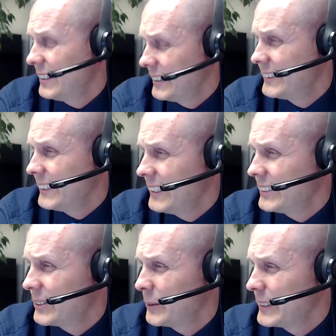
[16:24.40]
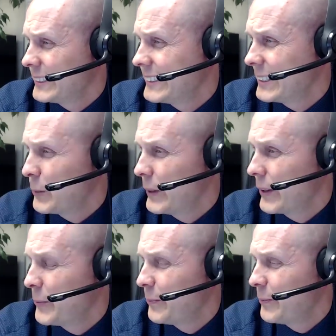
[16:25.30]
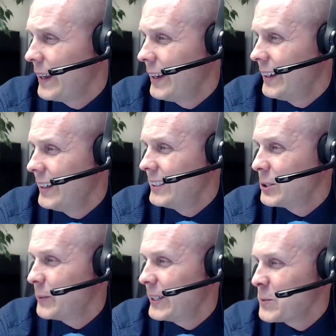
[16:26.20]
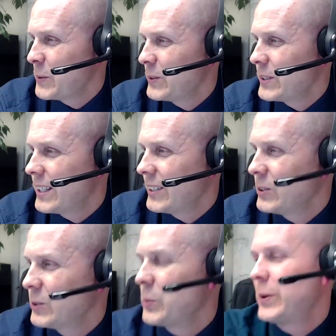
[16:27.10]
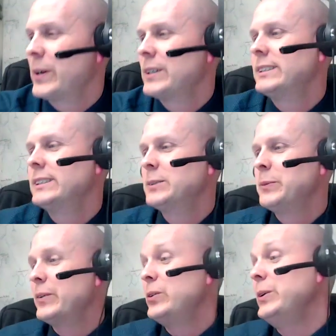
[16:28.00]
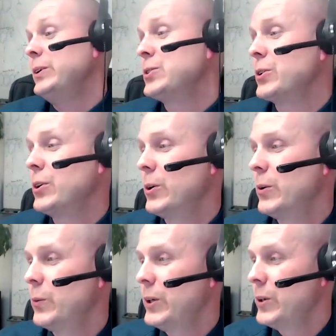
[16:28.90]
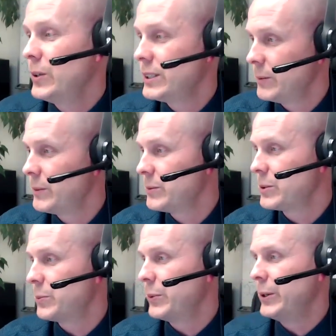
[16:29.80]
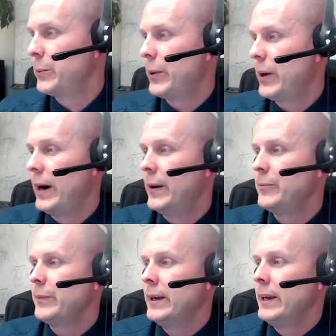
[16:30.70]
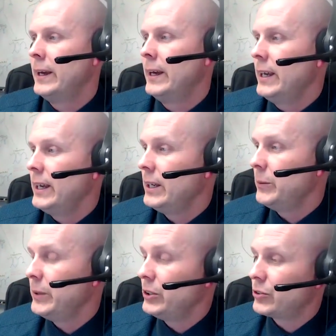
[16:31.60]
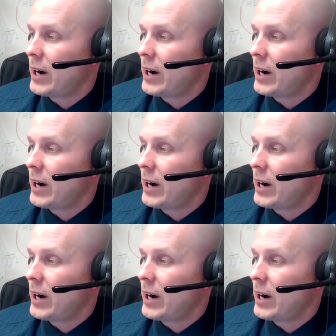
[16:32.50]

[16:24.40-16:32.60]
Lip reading: and it's the answer I'm going to stick with. So my husband was diagnosed with Parkinson's about 2 years ago, and we noticed symptoms the year prior. He had been